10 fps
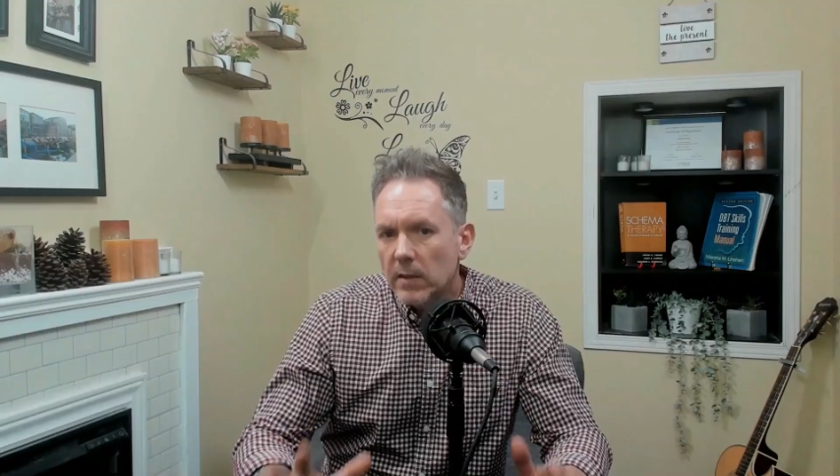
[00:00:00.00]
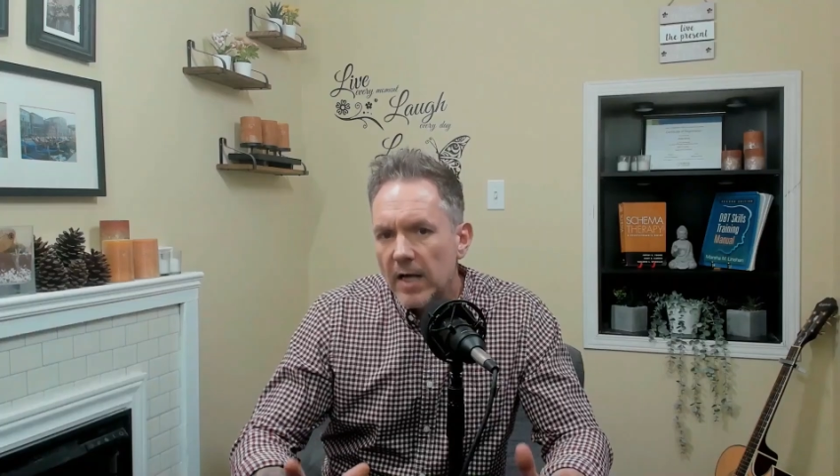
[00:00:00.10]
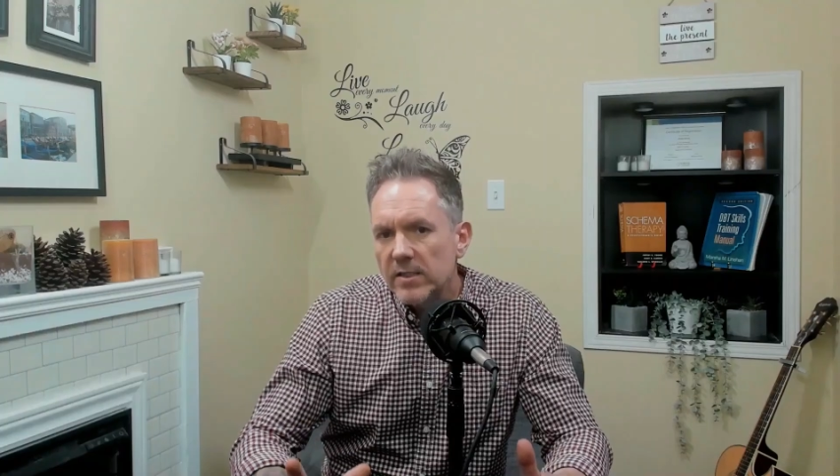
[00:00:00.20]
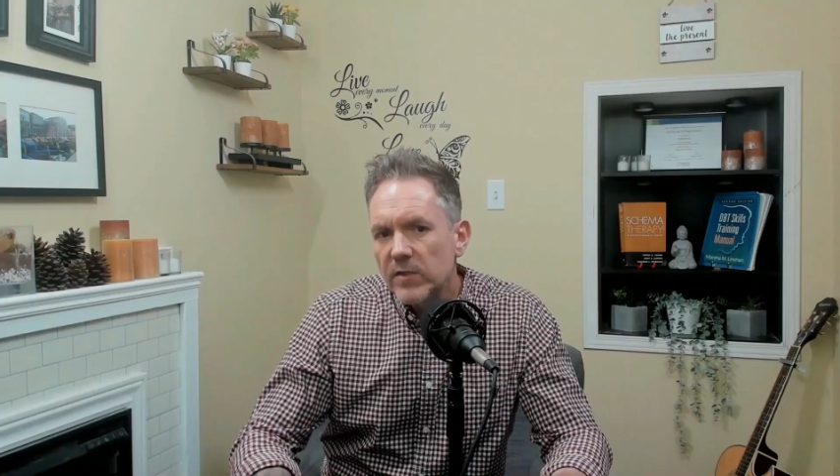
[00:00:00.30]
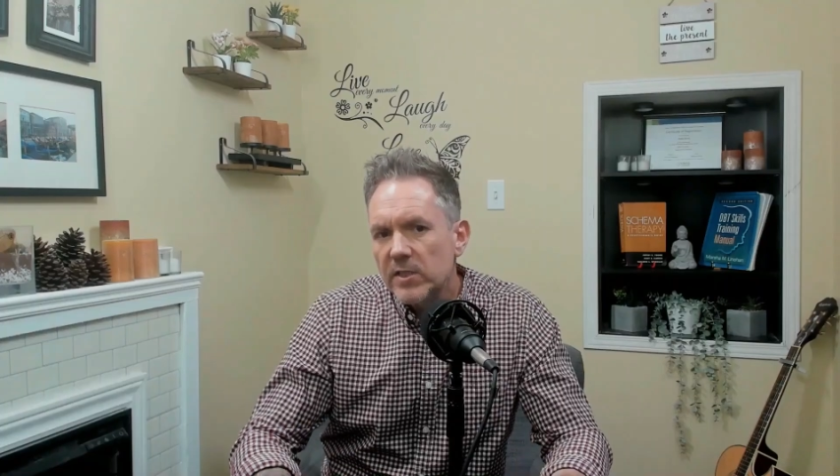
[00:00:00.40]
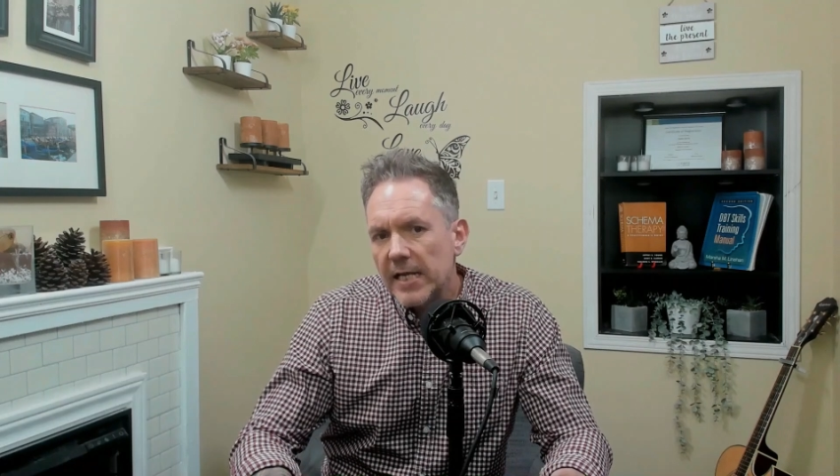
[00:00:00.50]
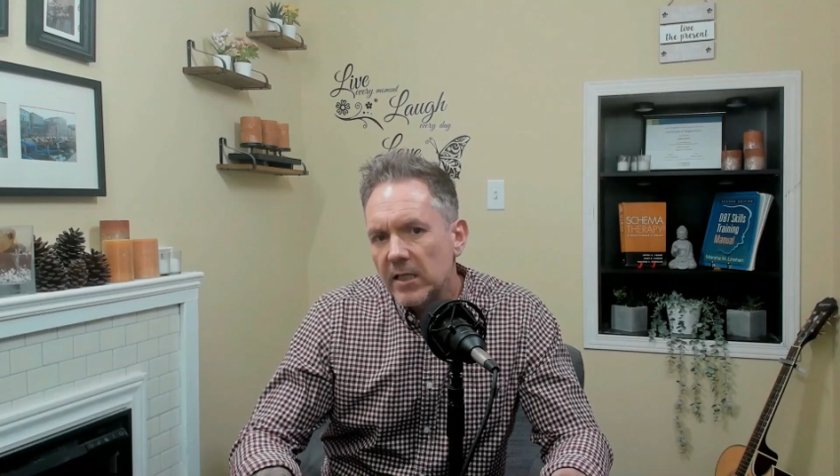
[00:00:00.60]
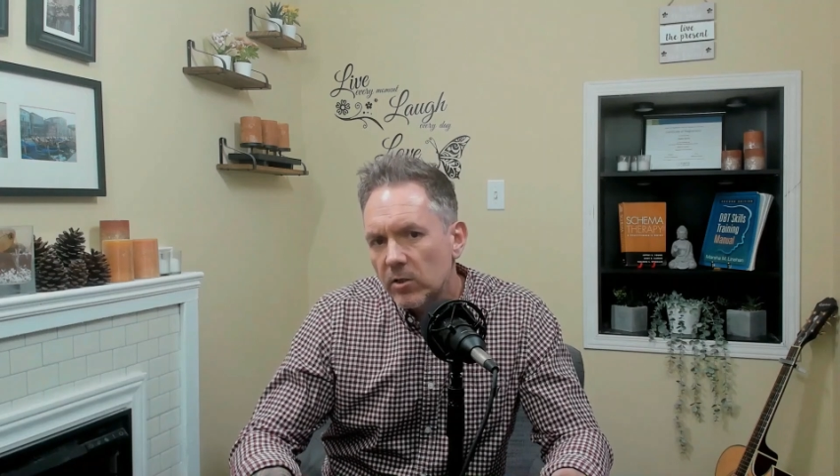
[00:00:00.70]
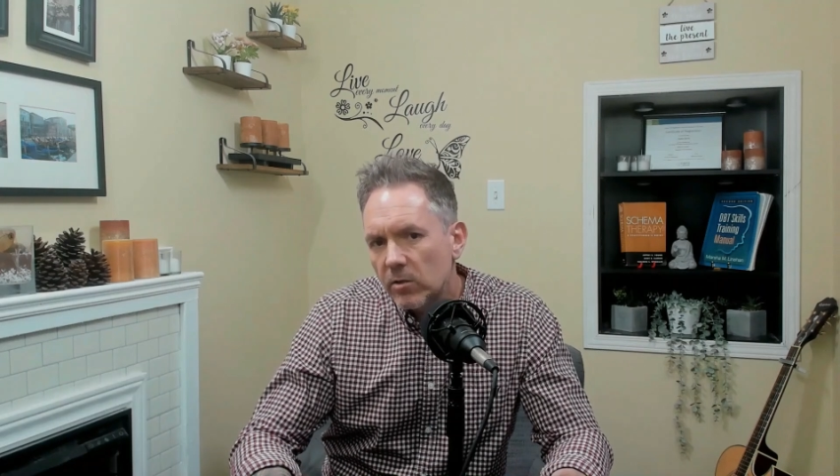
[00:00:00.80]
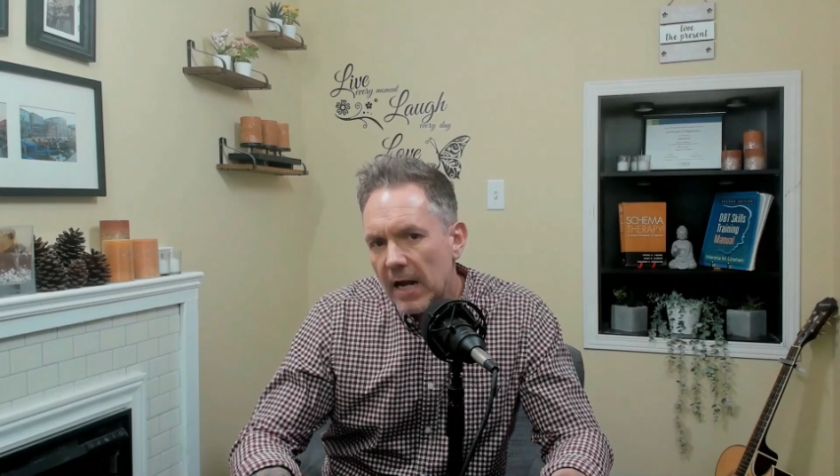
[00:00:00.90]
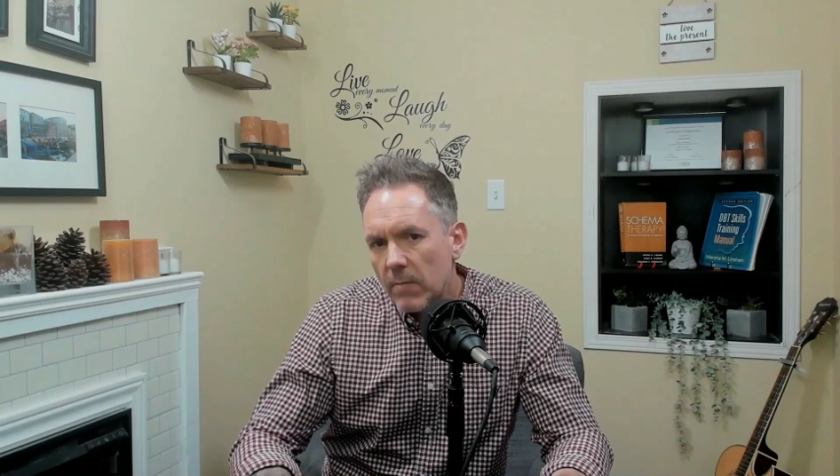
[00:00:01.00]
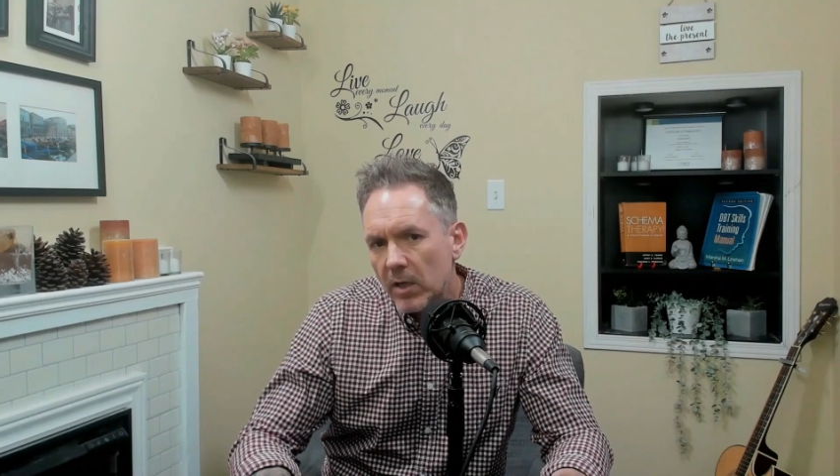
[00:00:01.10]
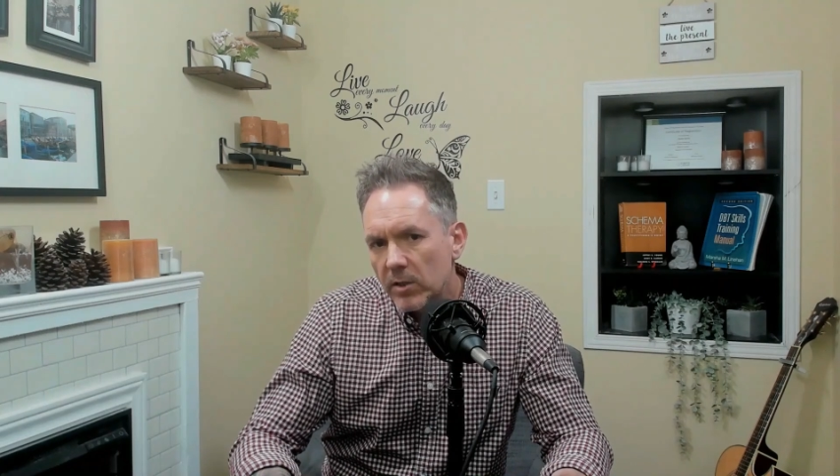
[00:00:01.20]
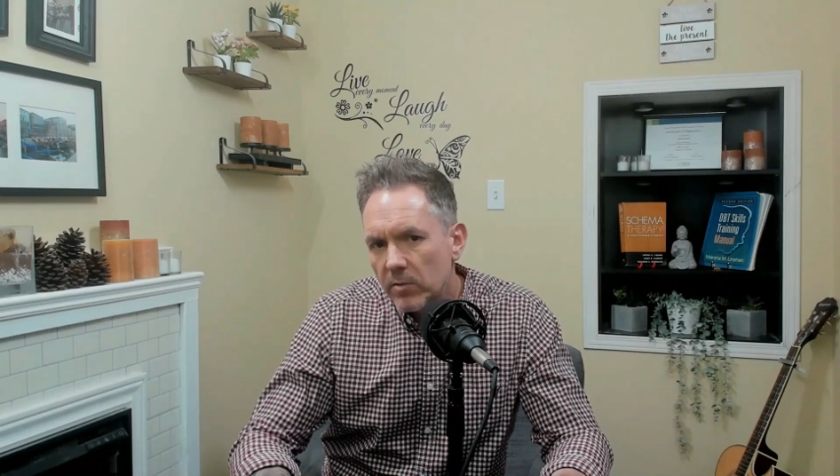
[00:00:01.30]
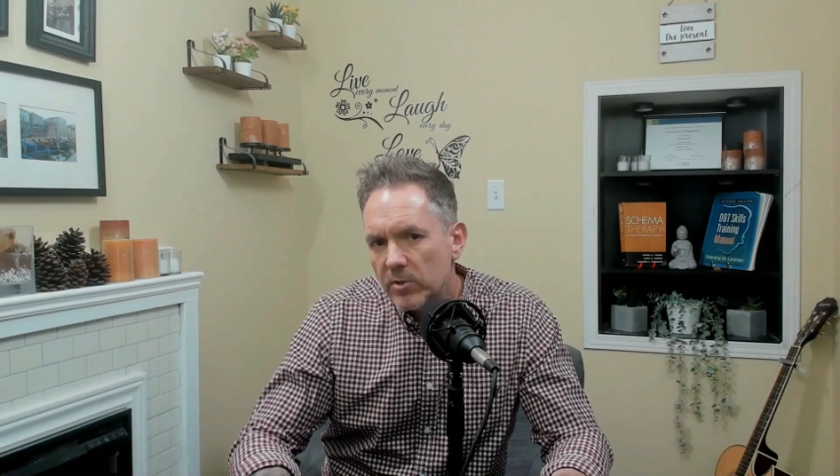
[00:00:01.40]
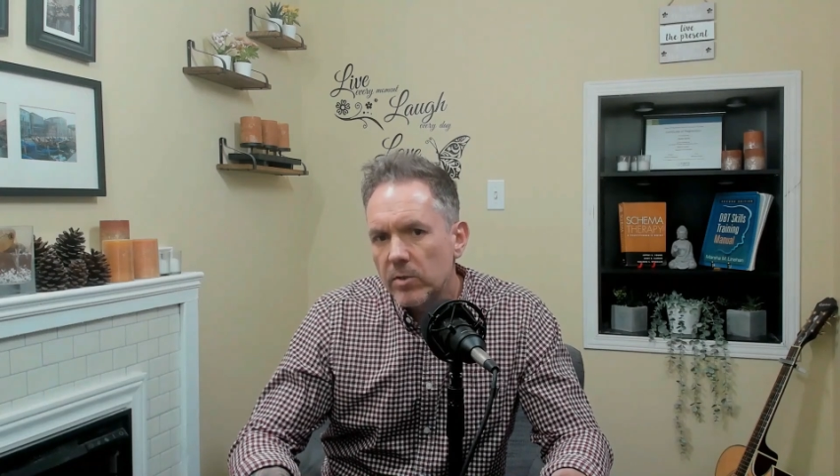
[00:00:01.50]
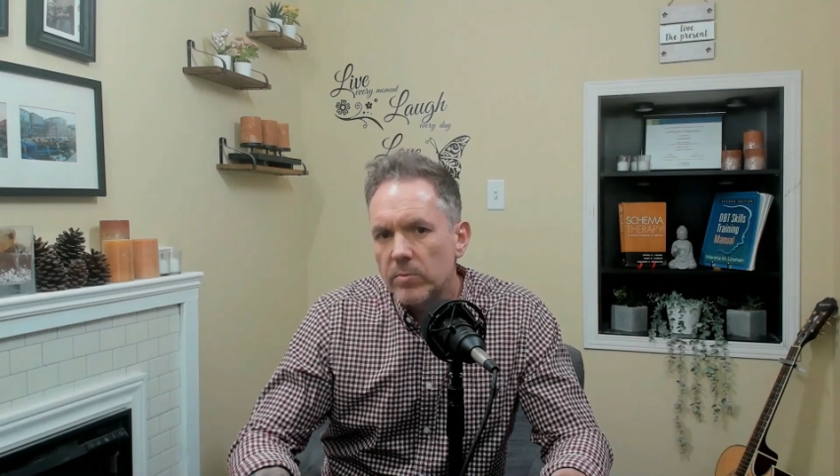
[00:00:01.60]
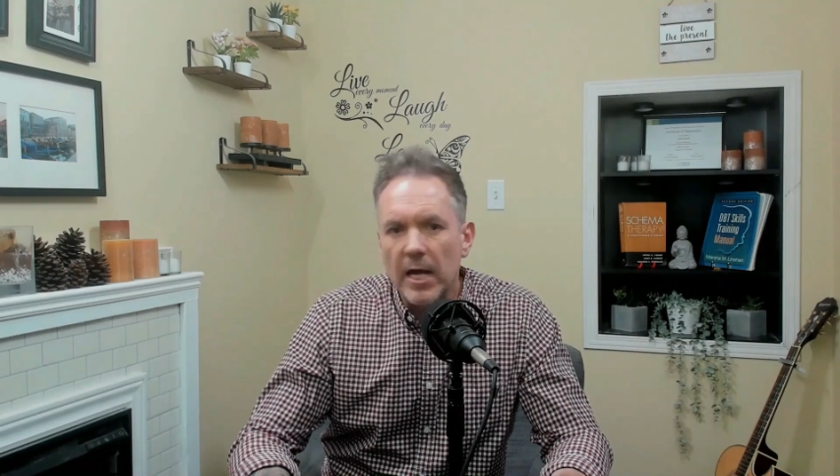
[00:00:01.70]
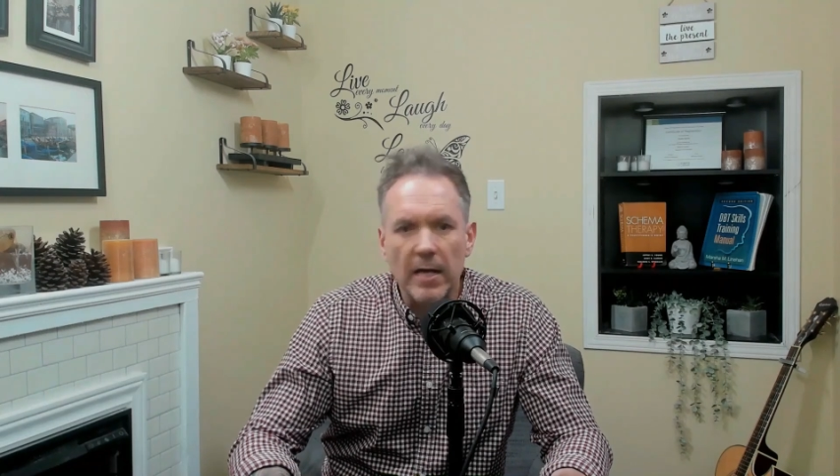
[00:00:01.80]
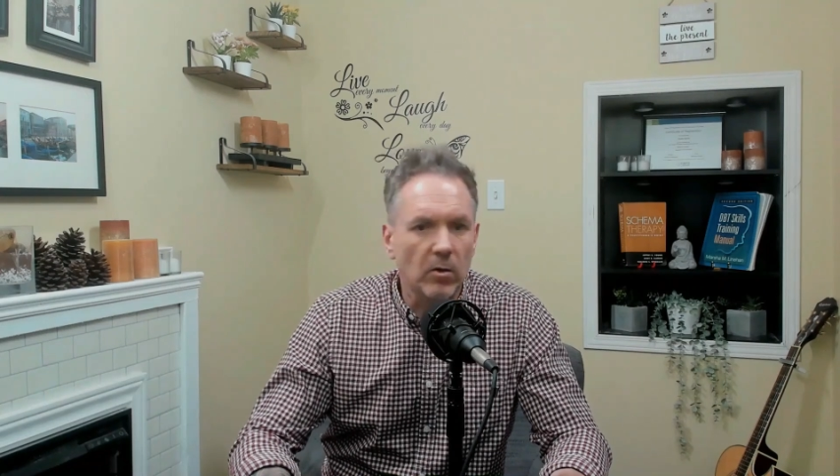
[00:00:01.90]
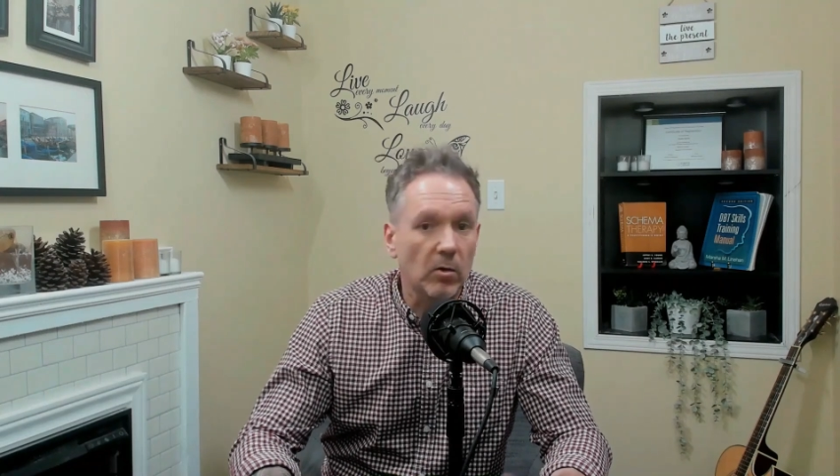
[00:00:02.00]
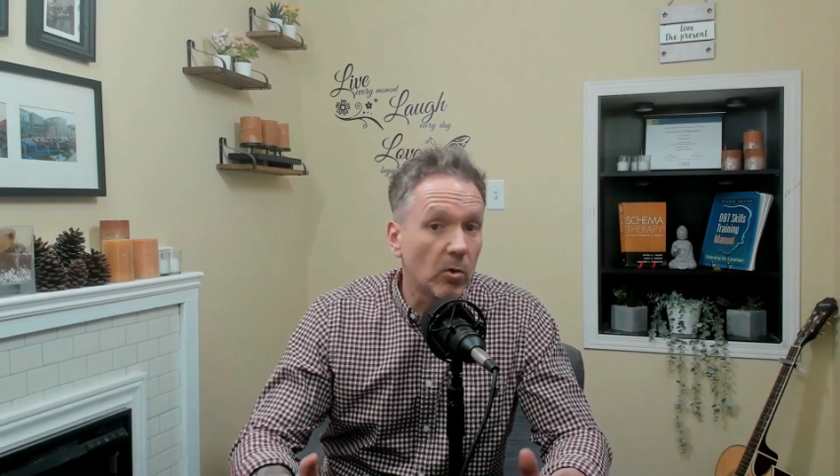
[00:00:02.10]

Guys, if you take a look around my YouTube channel